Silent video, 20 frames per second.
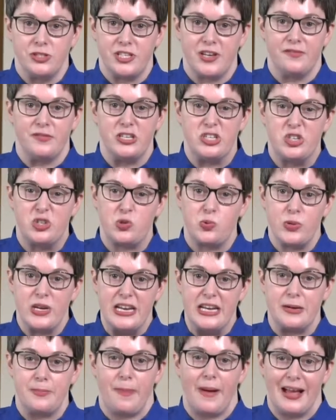of
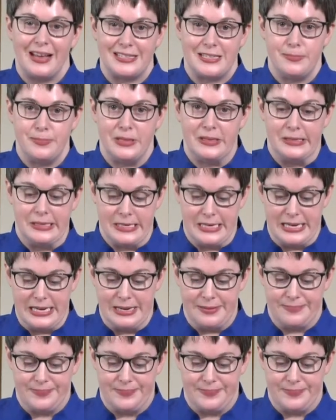discrete possibility.